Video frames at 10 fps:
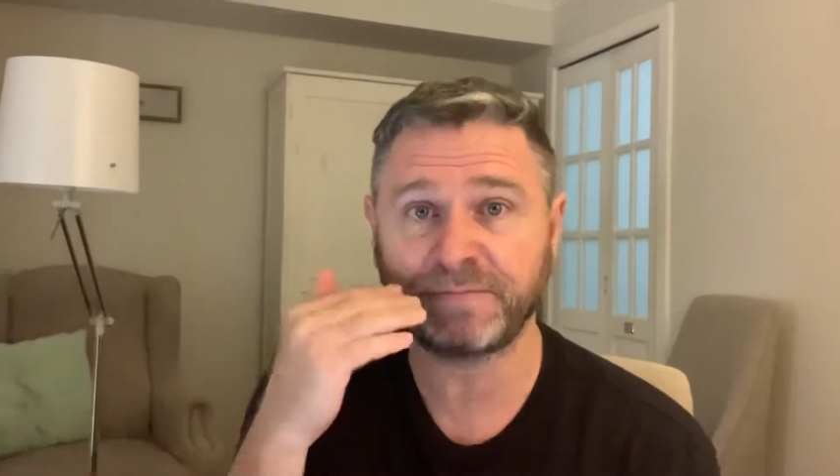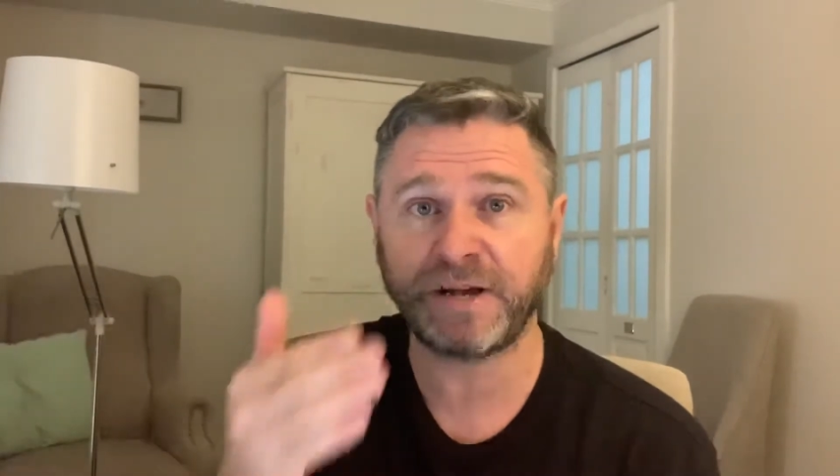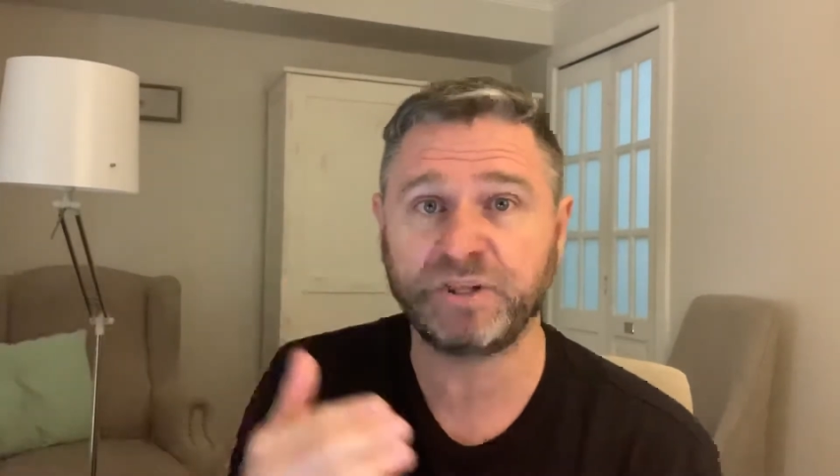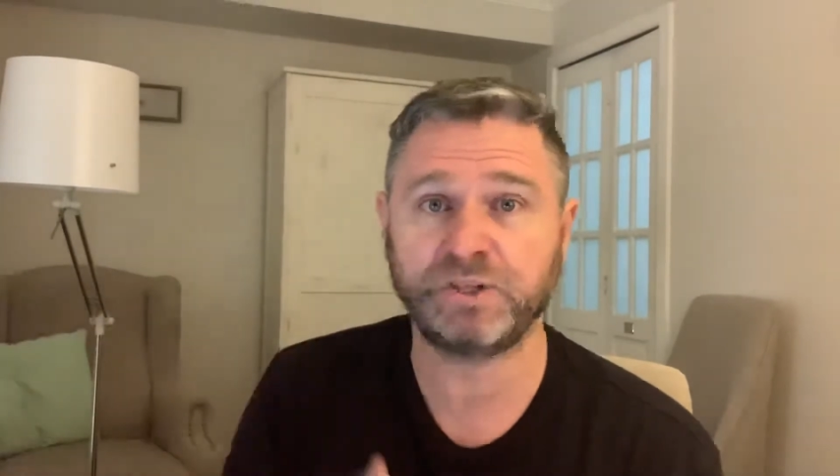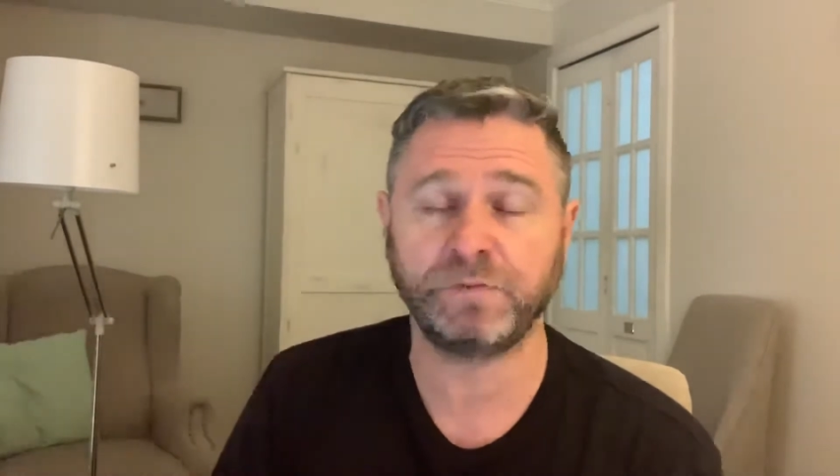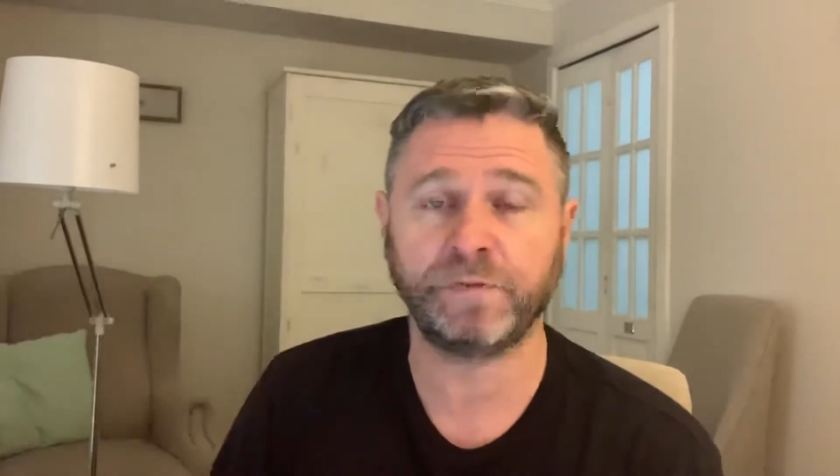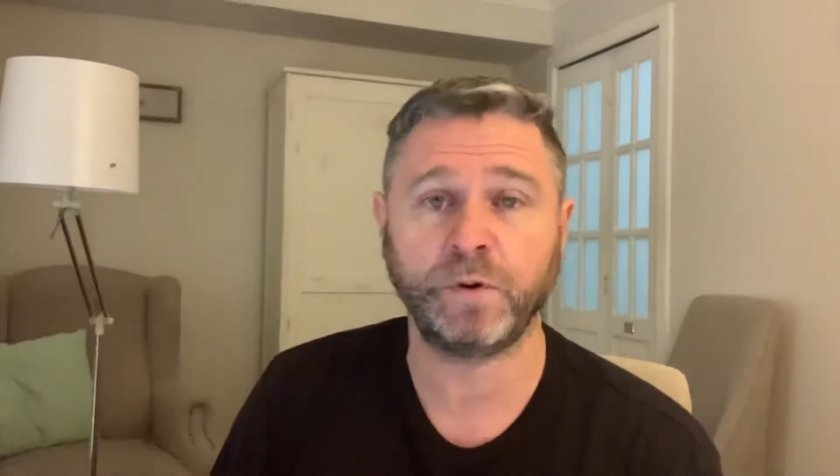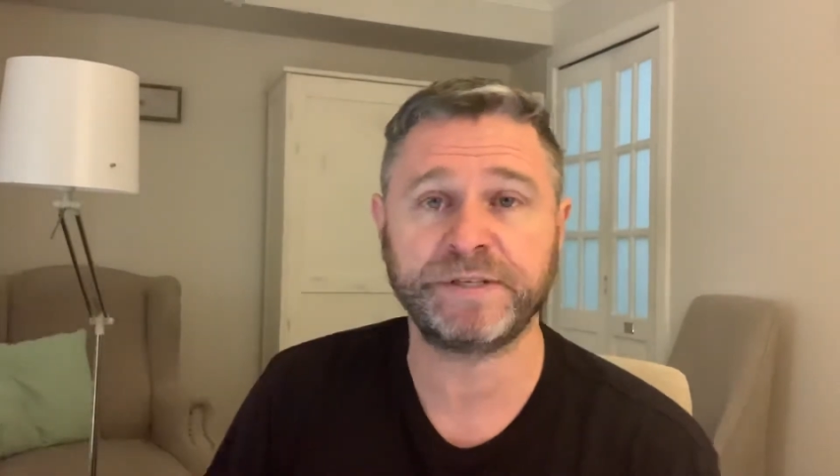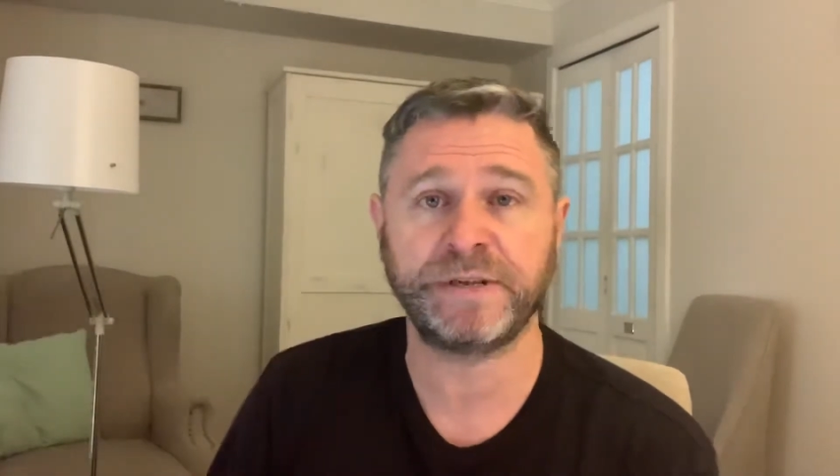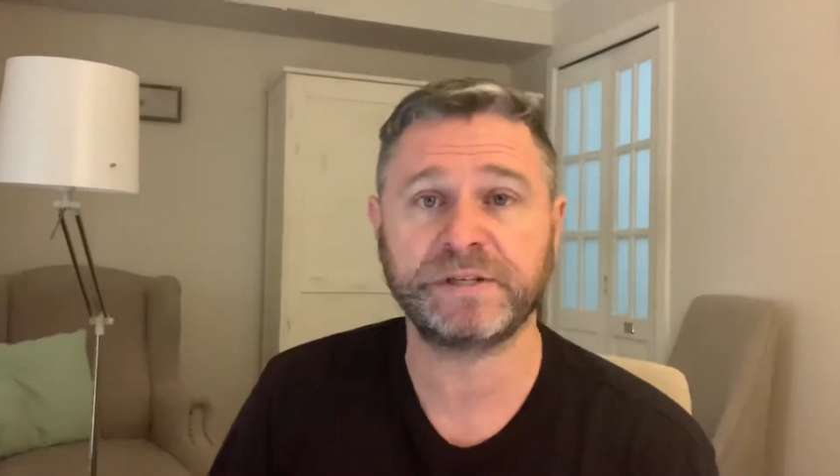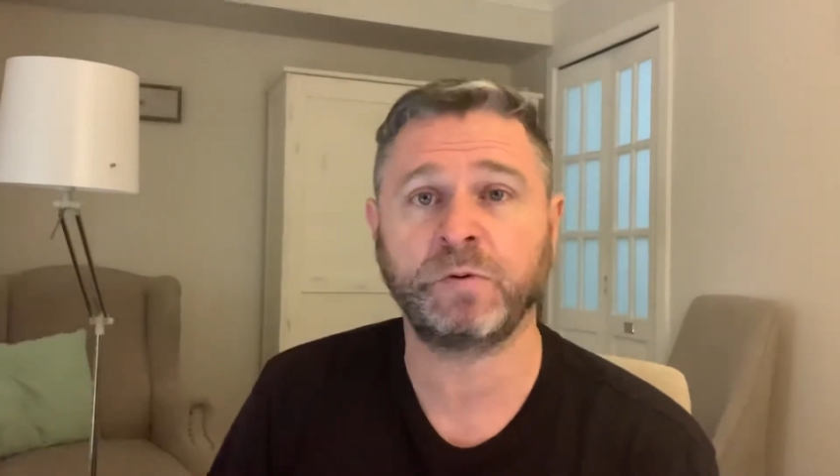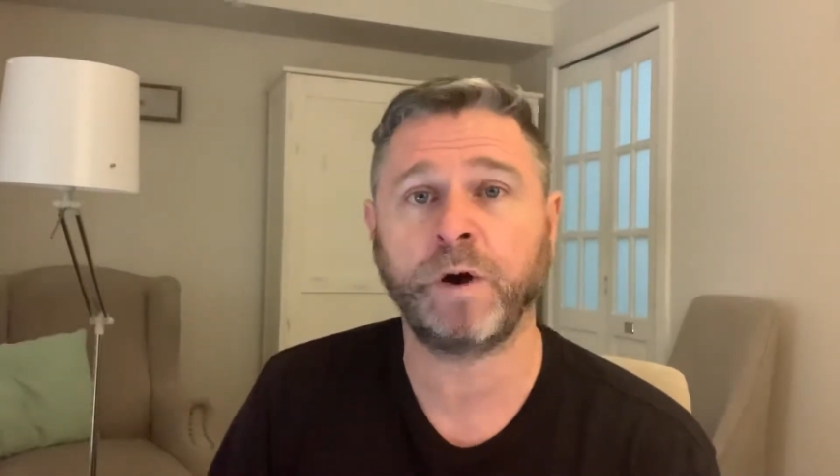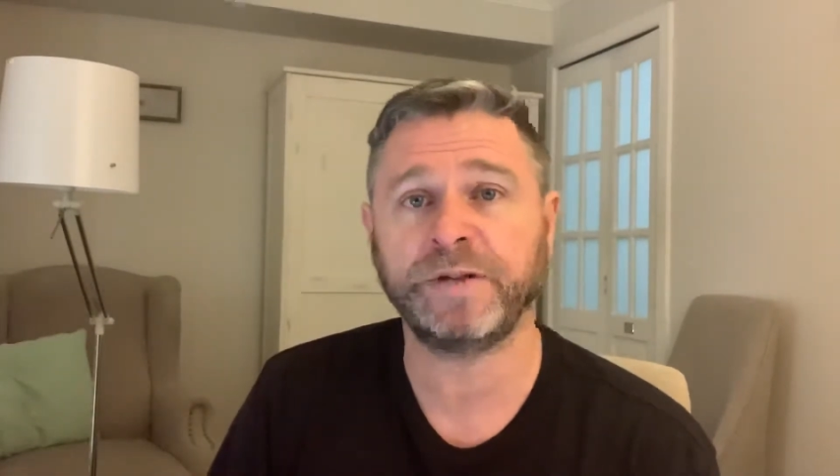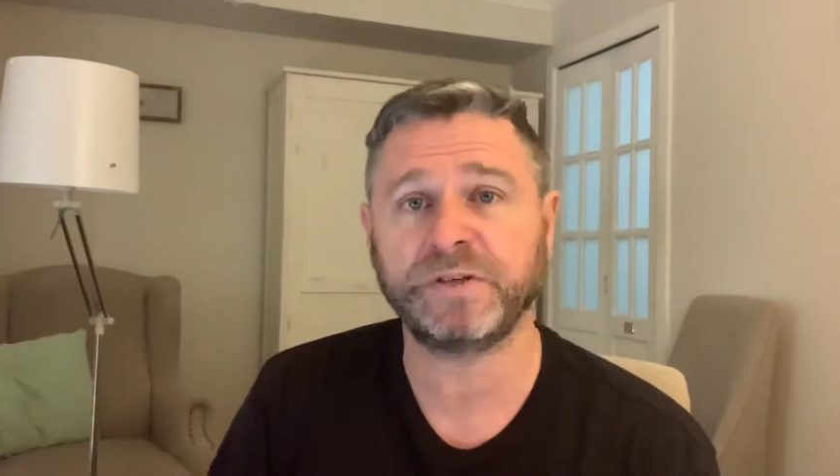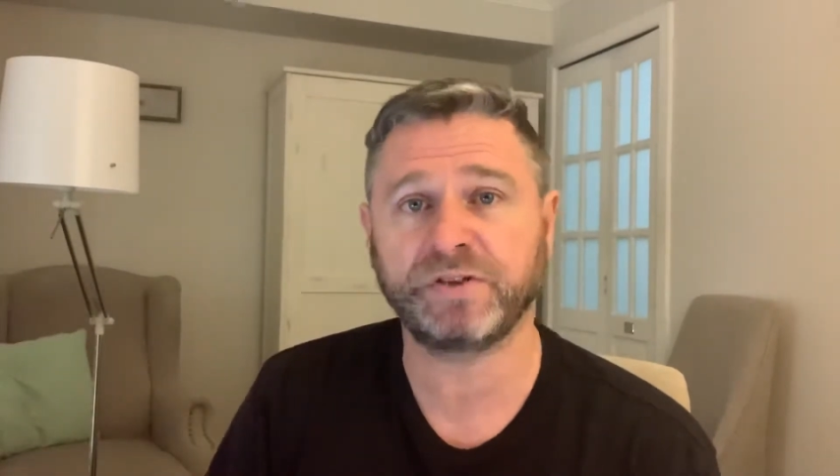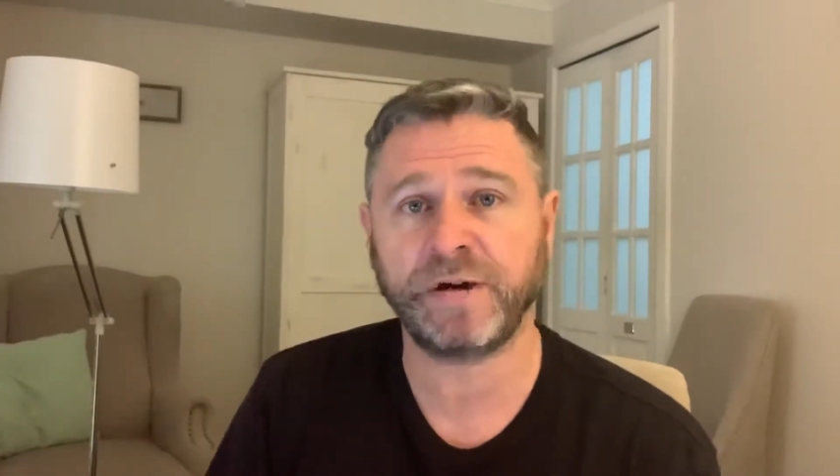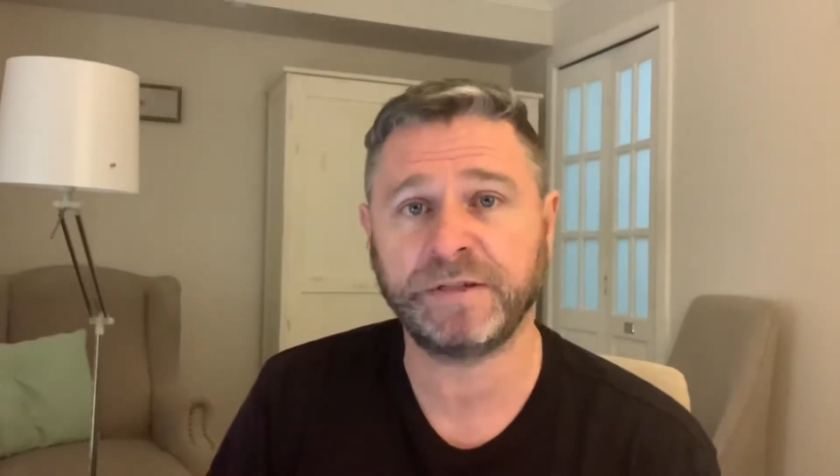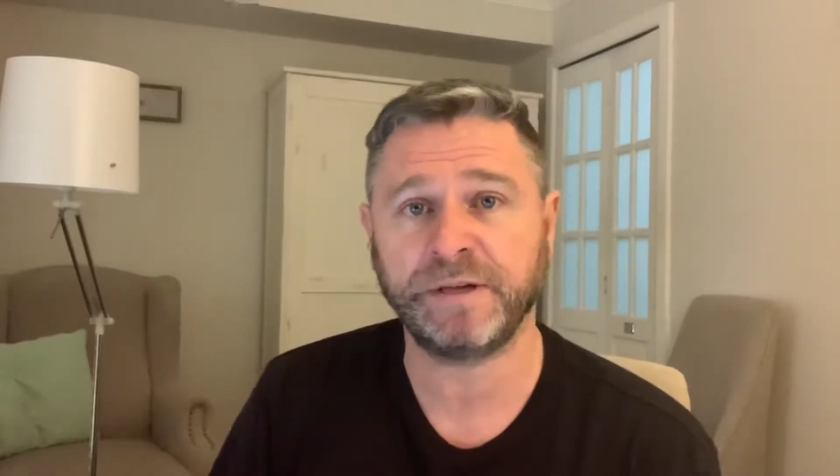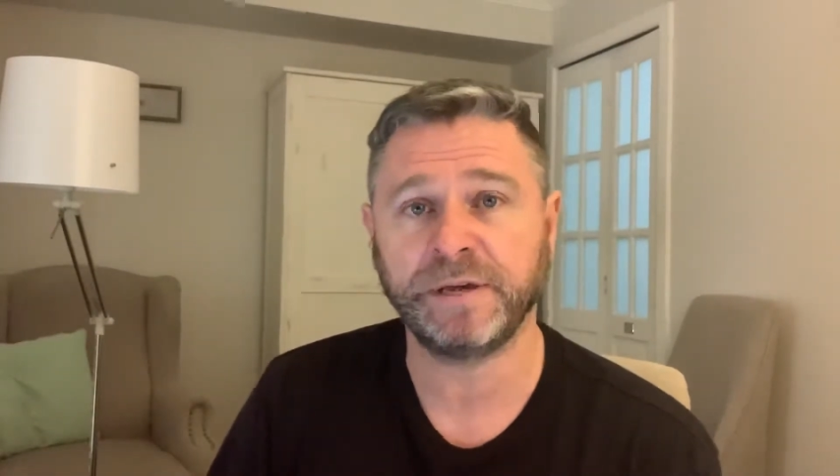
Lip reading: much as your voice, and it's quite distracting.